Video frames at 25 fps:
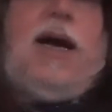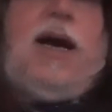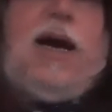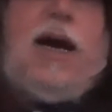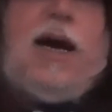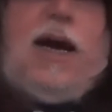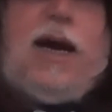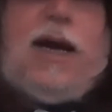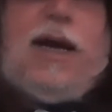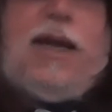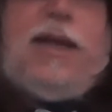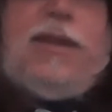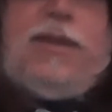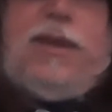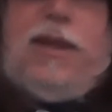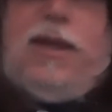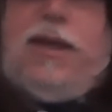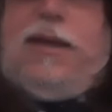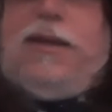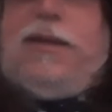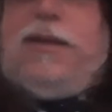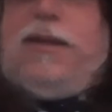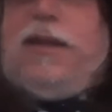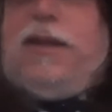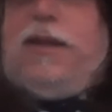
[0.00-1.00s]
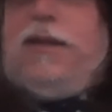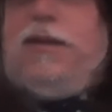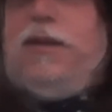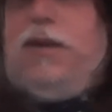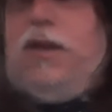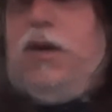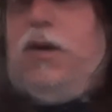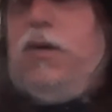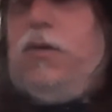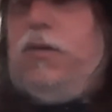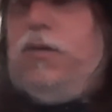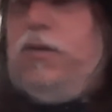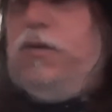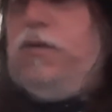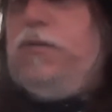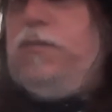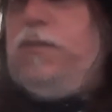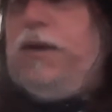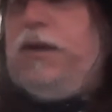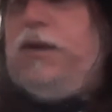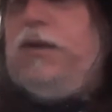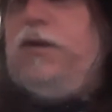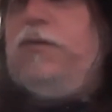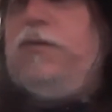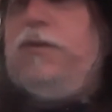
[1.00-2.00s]
I think that, you know, you'd
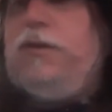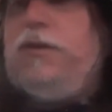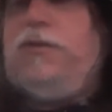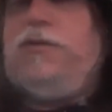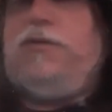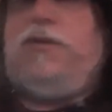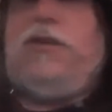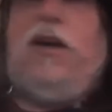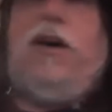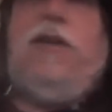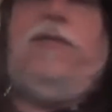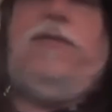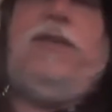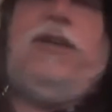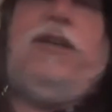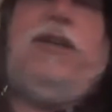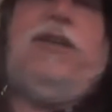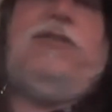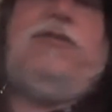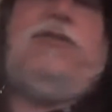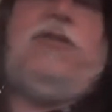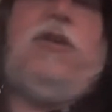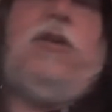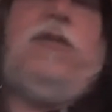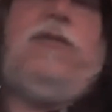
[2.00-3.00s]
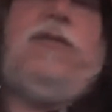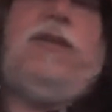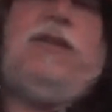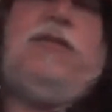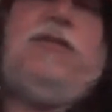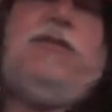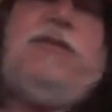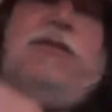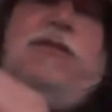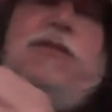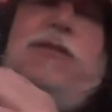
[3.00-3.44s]
be doing yourself a disservice